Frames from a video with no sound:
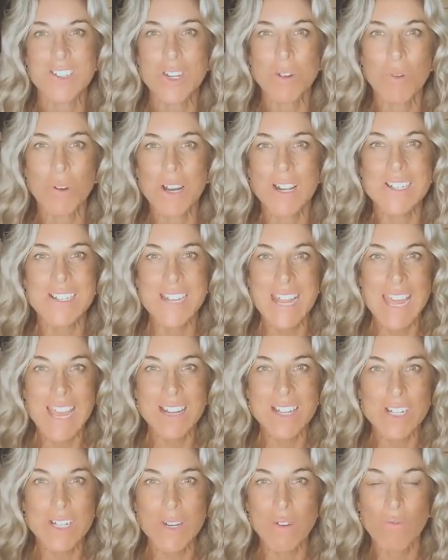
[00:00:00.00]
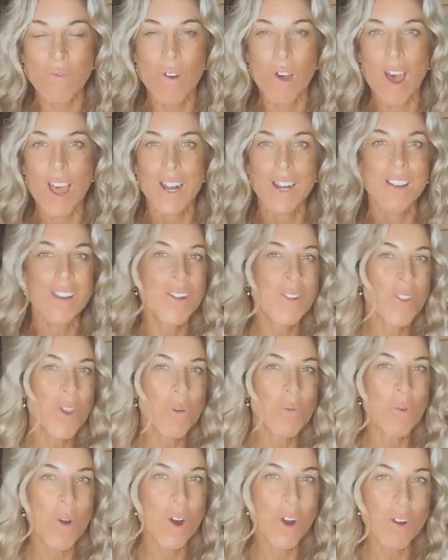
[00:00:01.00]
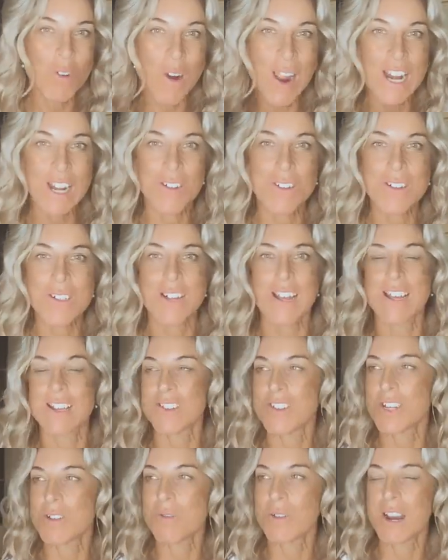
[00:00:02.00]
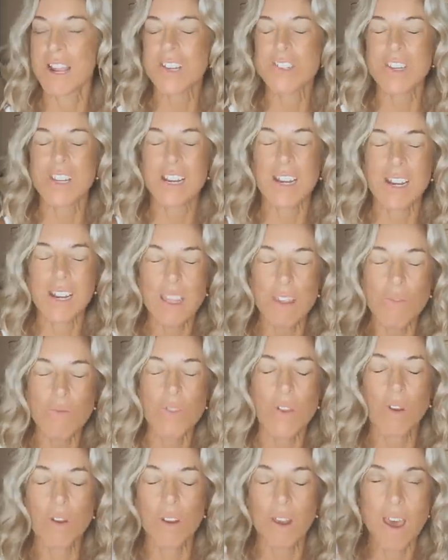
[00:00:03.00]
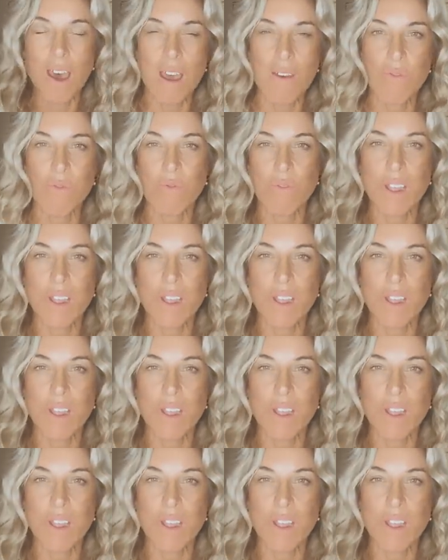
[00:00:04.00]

Do you want to dare to define what great looks like? Do you want to actually live your life